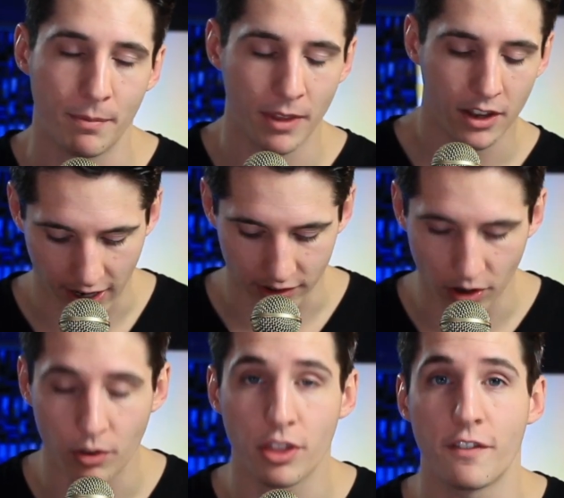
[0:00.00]
Okay,
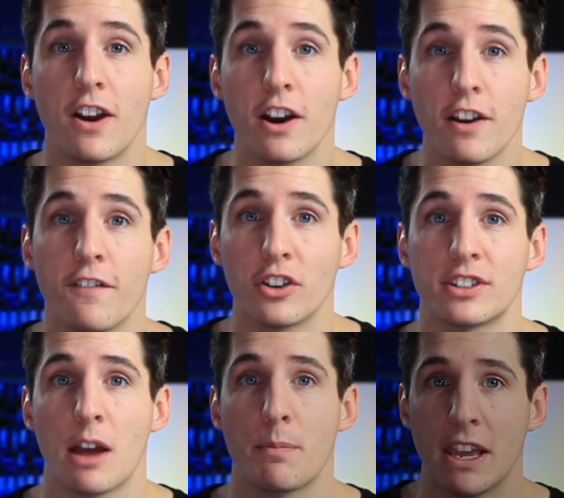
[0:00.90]
so the very first
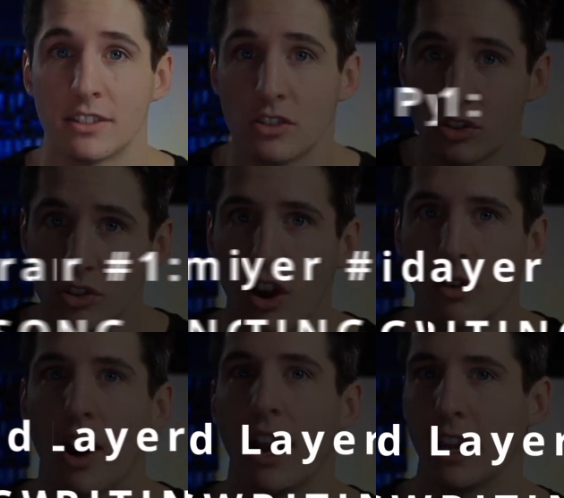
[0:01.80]
step is
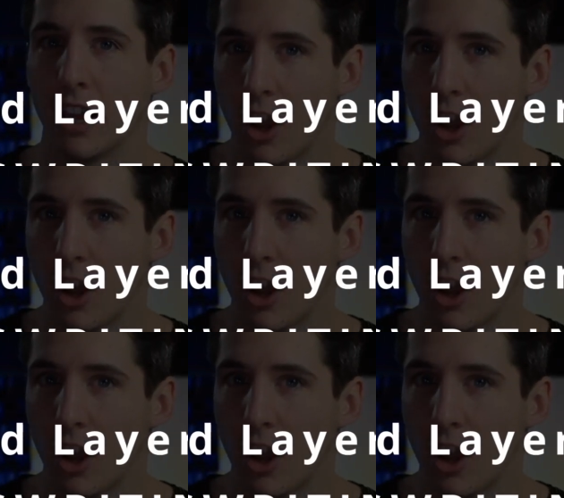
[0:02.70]
songwriting.